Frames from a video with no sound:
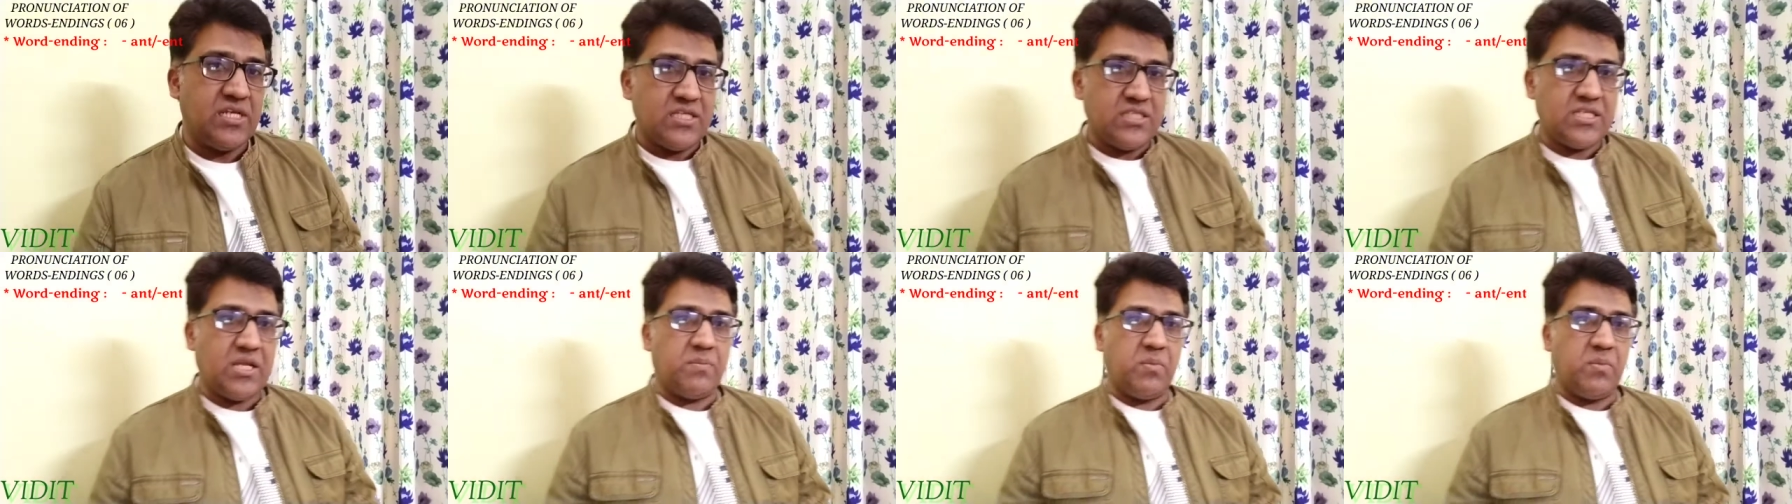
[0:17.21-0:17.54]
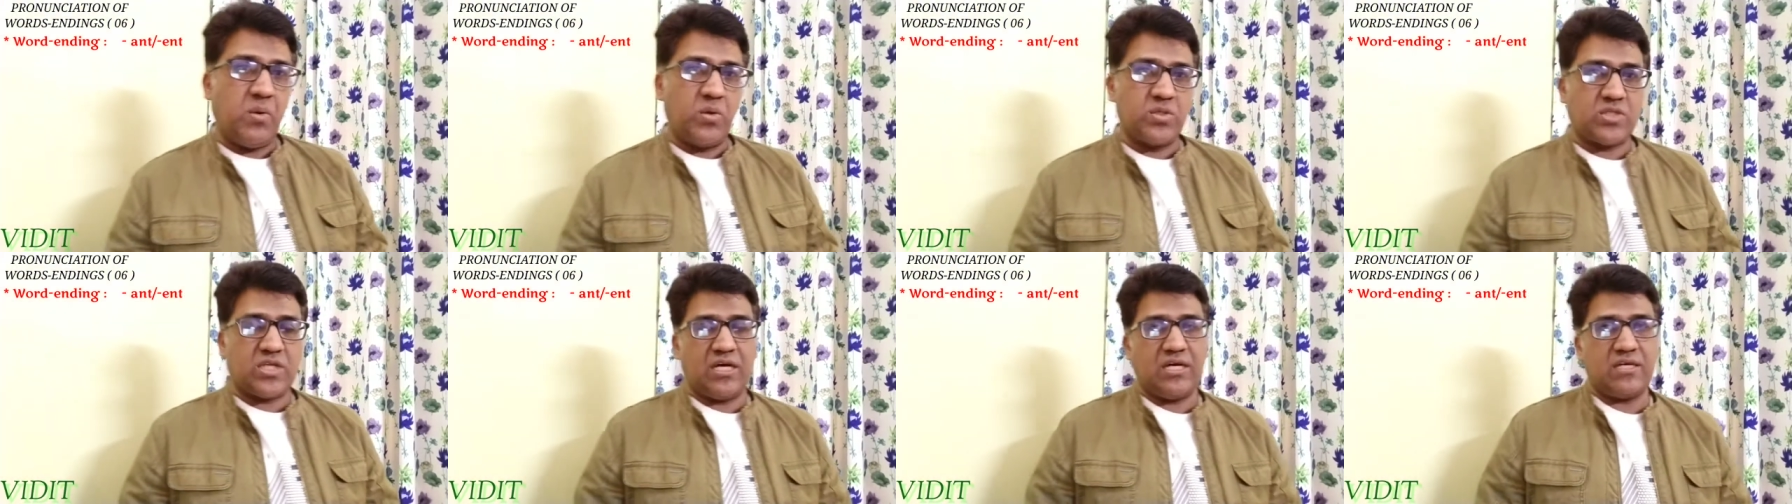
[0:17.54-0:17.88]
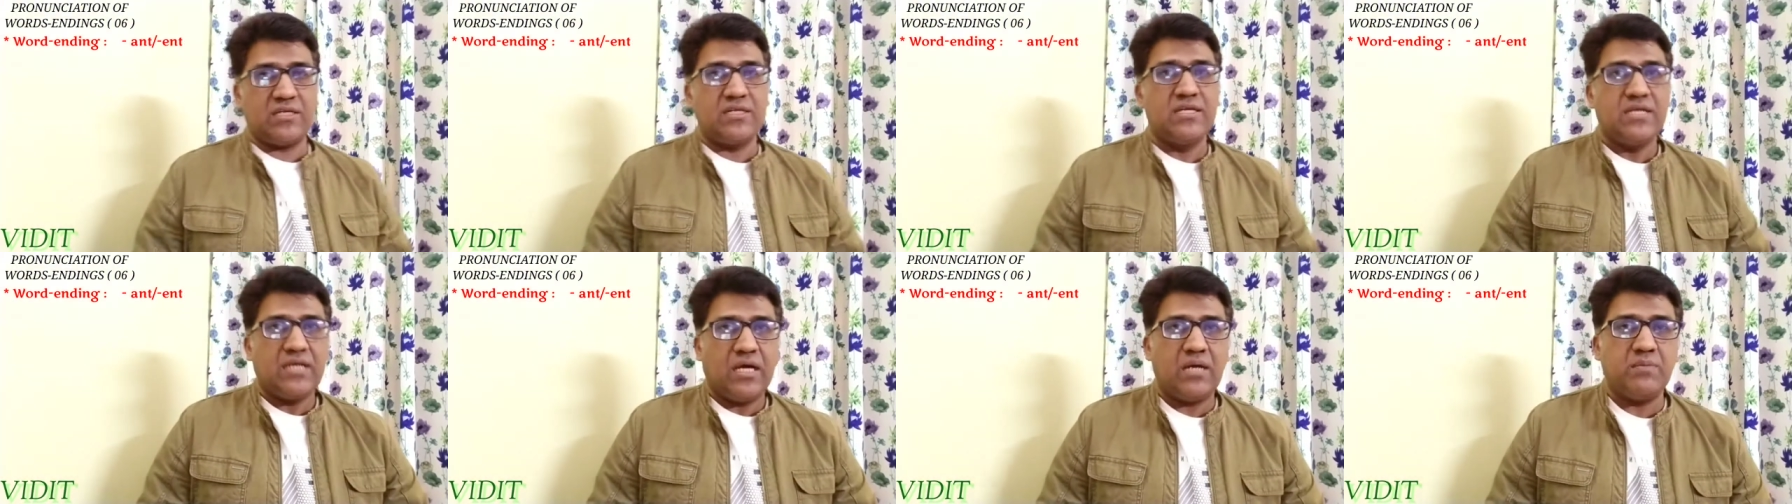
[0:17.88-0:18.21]
they both
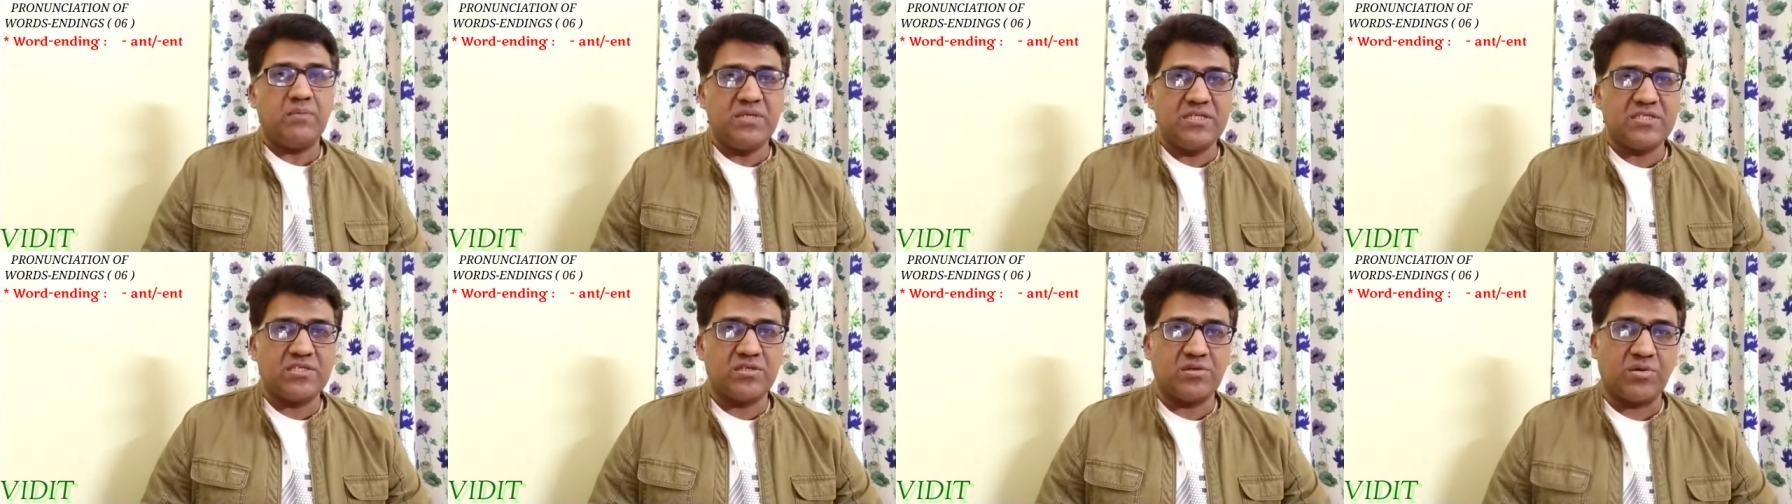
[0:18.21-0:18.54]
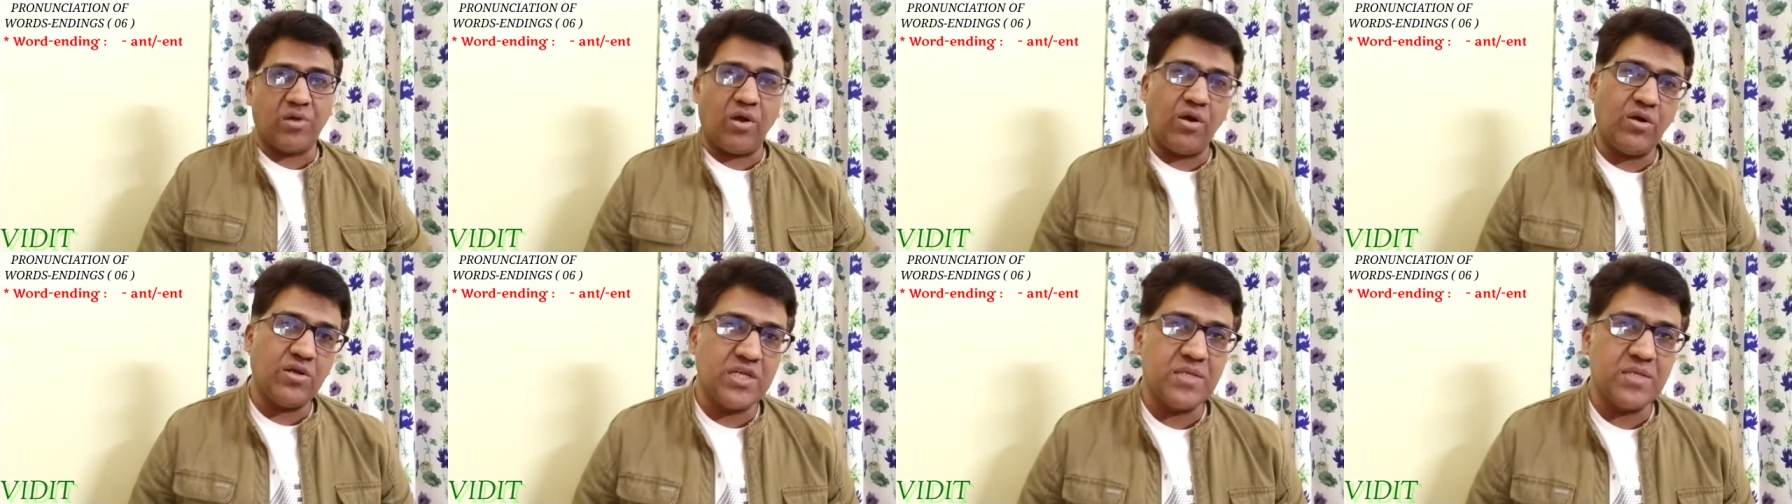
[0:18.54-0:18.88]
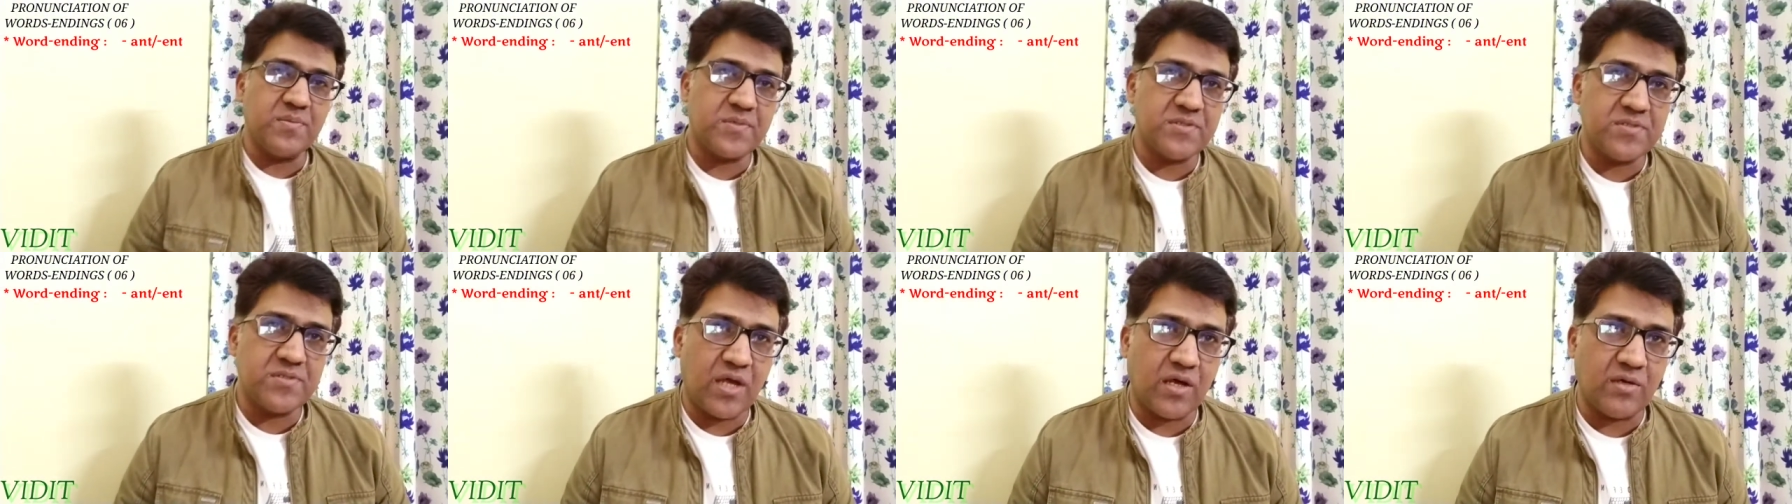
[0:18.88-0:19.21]
are a bit wrongly
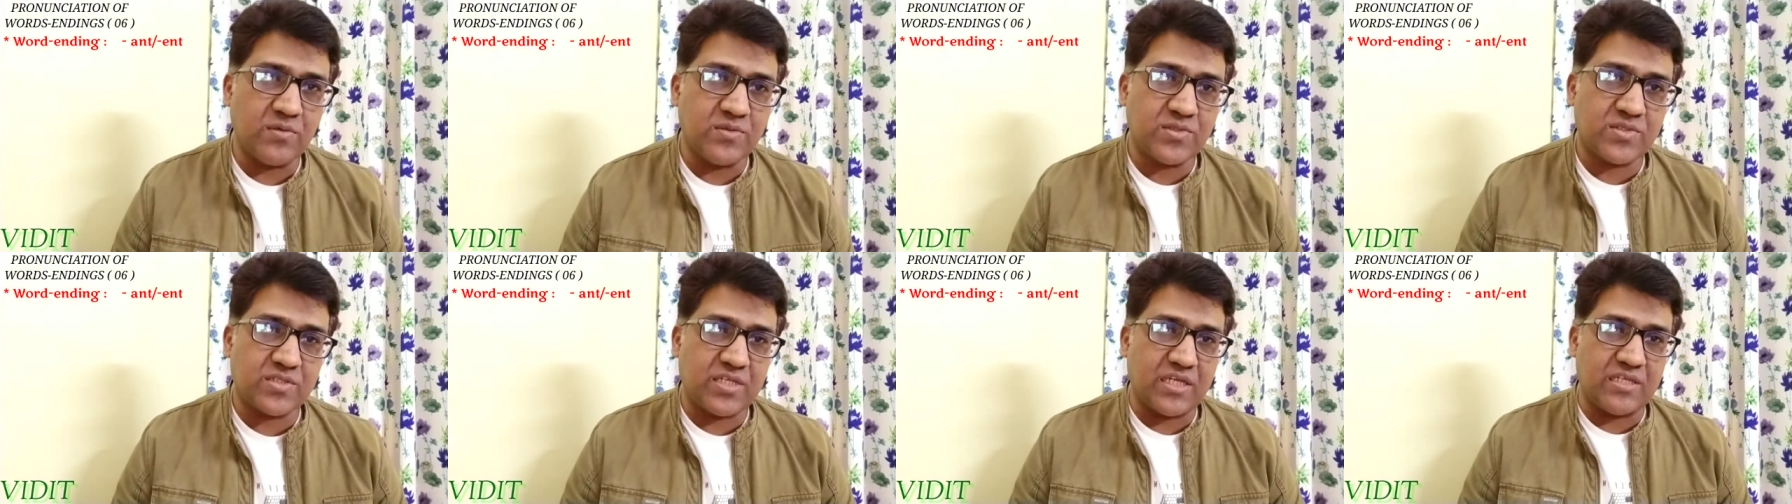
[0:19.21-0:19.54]
pronounced,